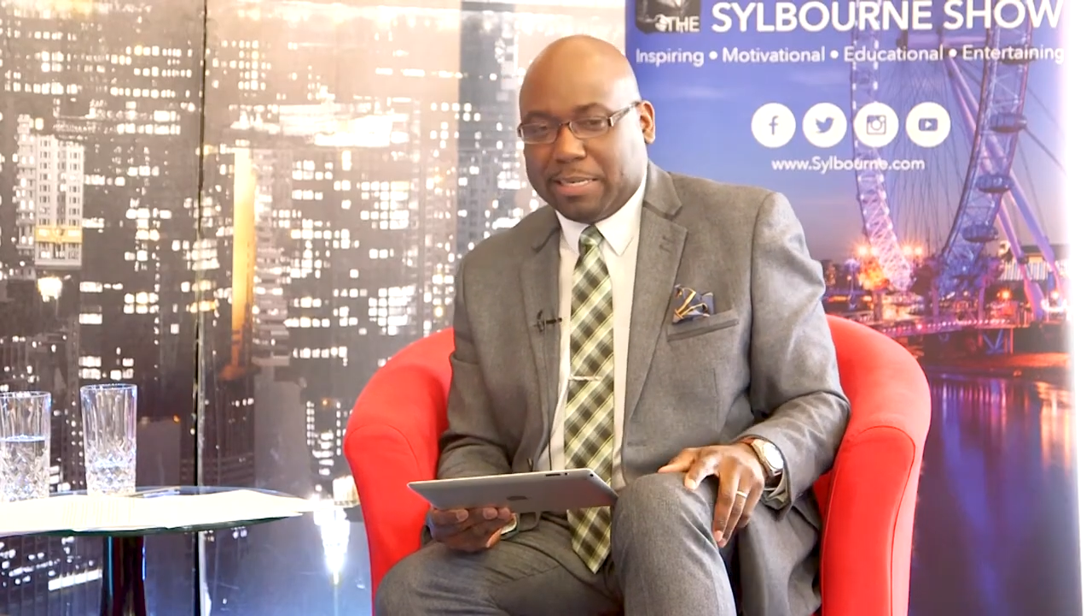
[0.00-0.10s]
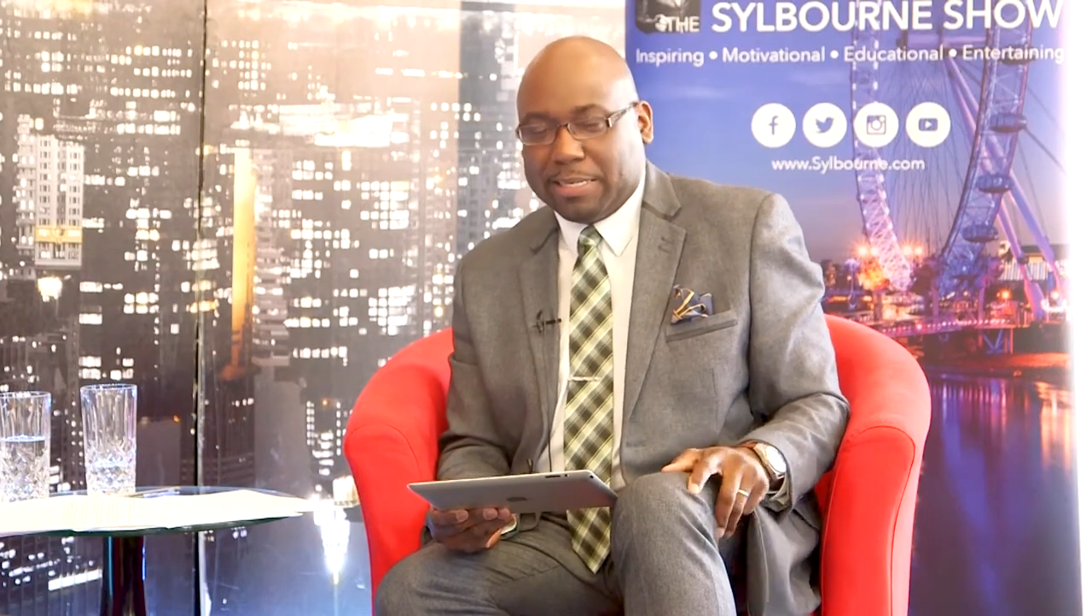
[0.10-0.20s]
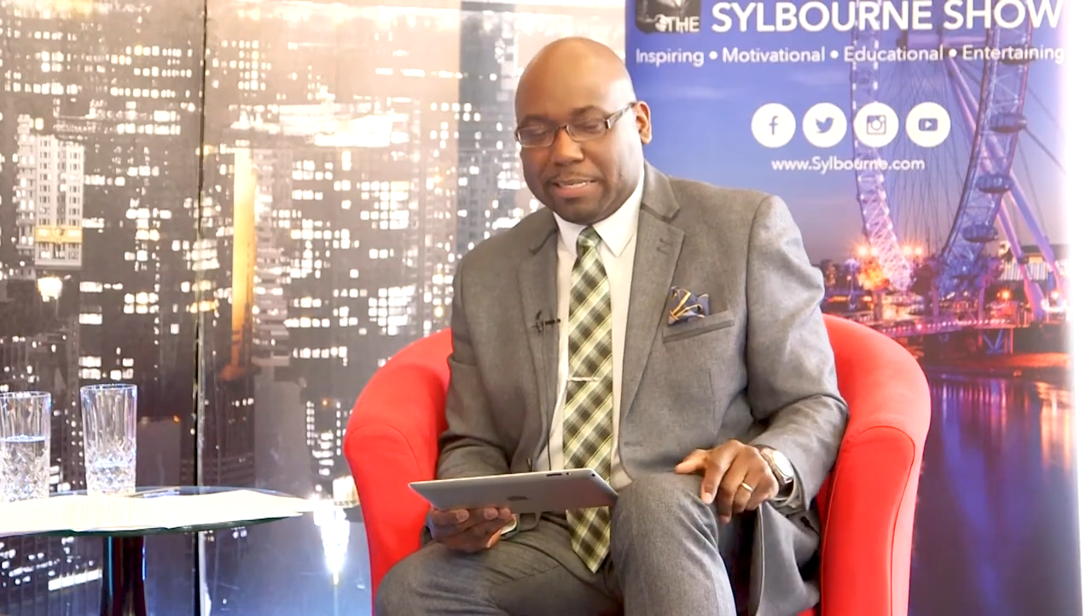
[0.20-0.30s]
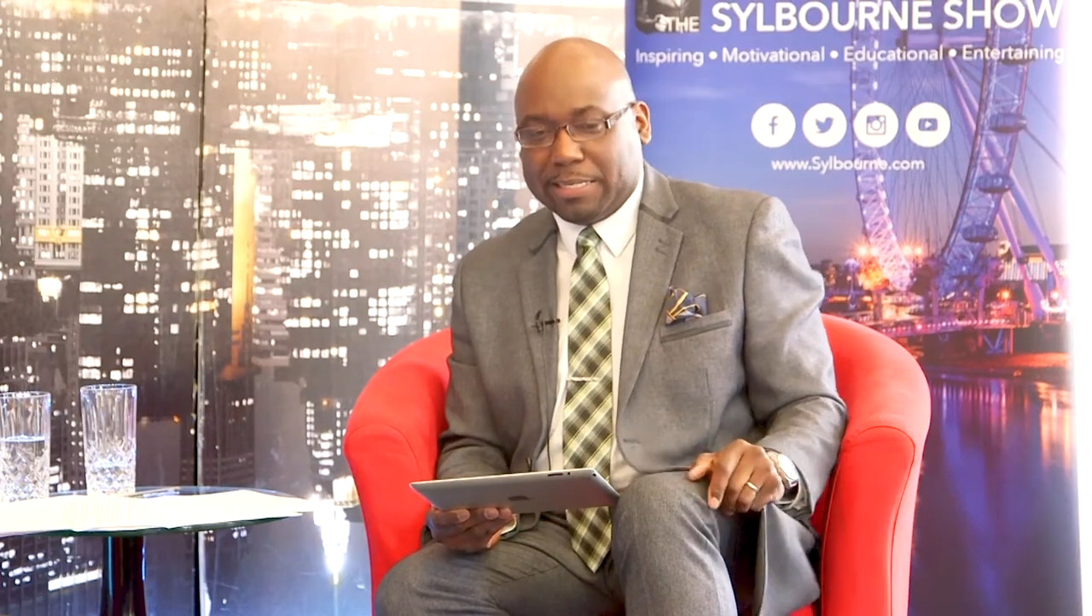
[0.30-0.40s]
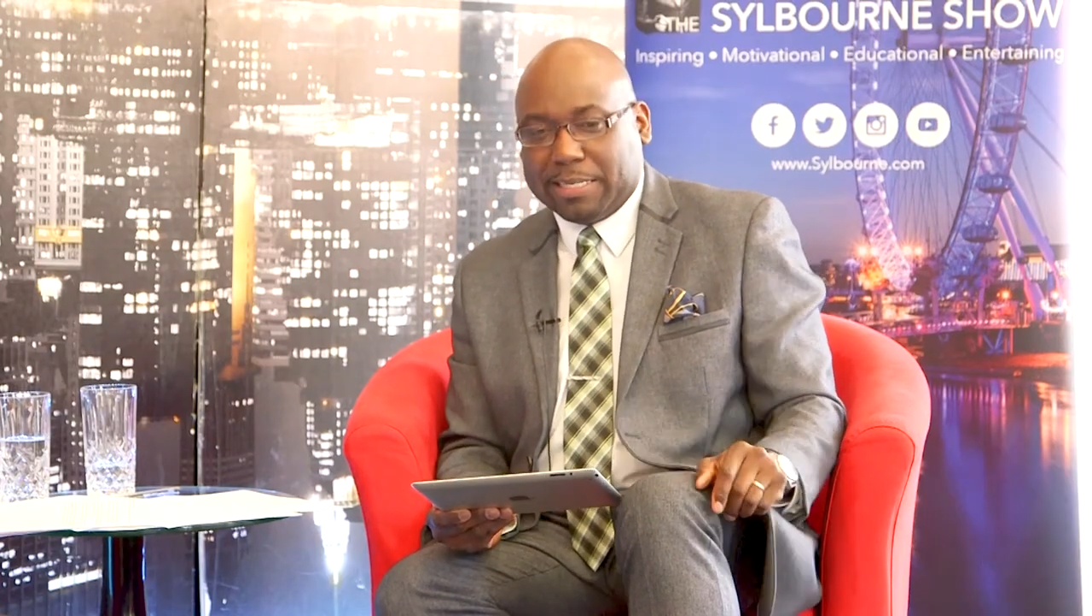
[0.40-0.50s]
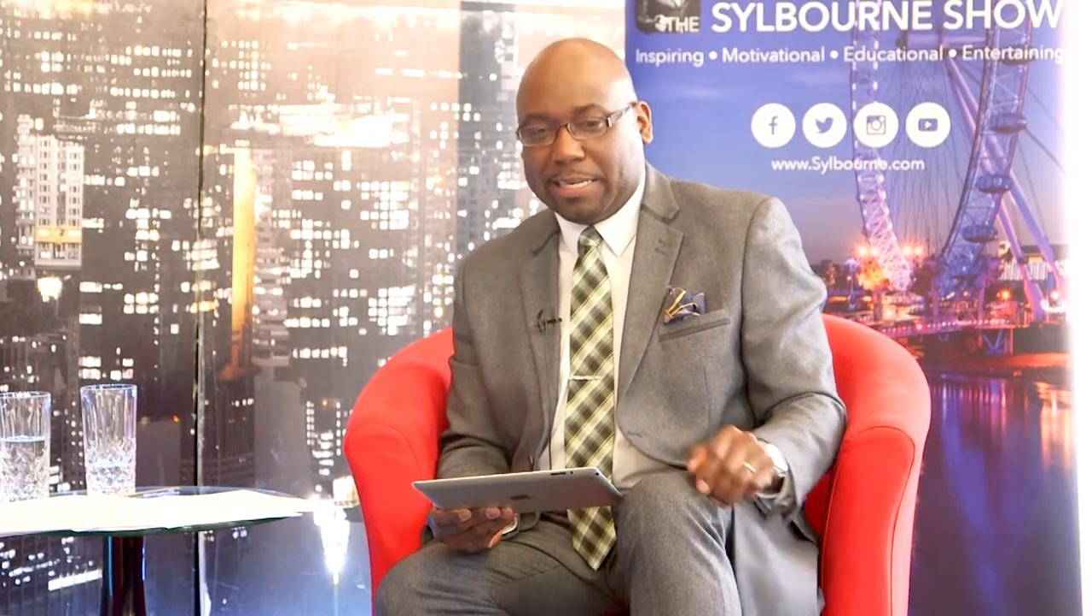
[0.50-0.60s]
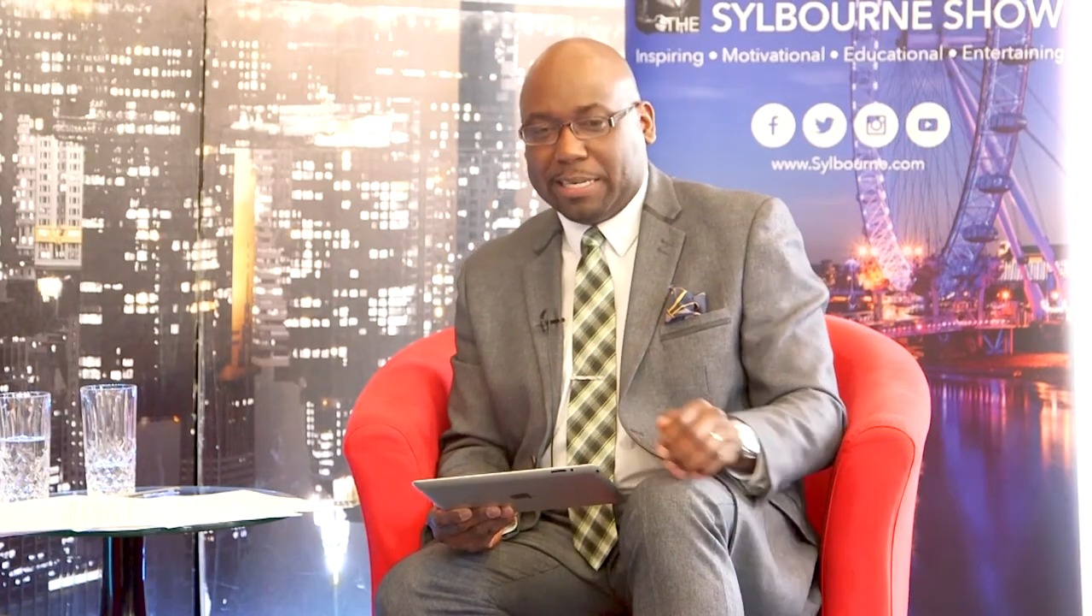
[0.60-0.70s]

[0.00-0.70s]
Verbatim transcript: legal, and